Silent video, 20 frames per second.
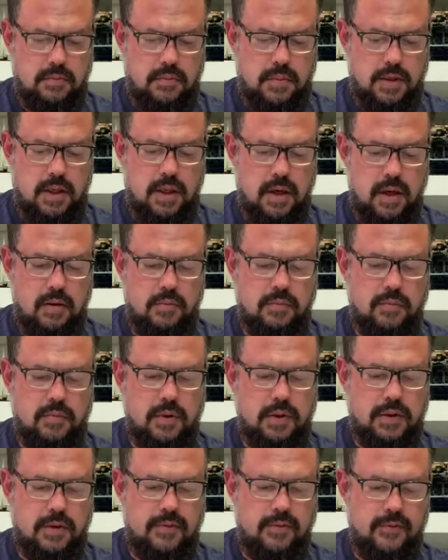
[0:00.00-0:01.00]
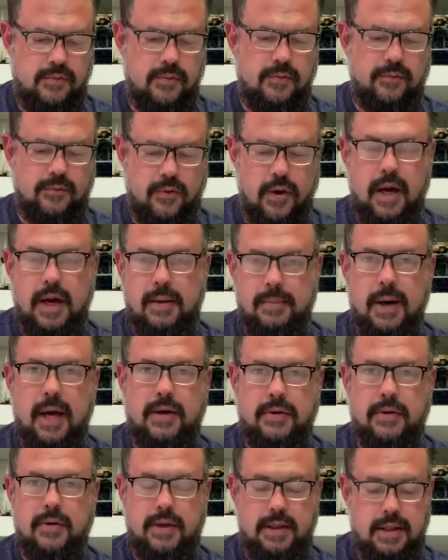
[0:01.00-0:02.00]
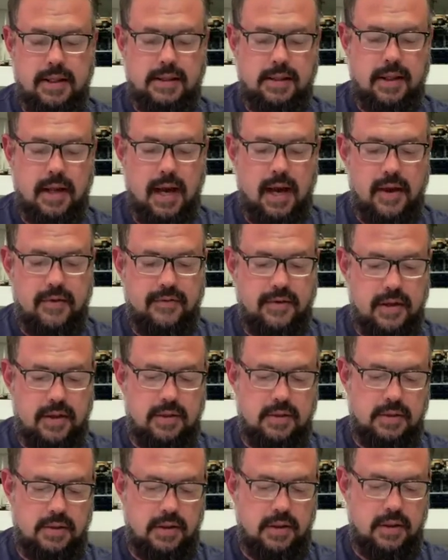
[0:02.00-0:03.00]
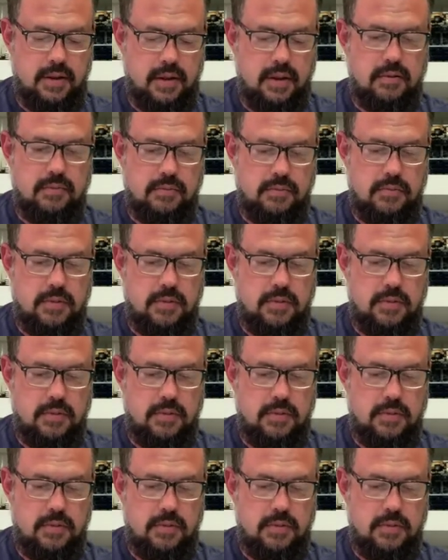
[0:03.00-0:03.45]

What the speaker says: you know, what's fun about doing this live is, you know,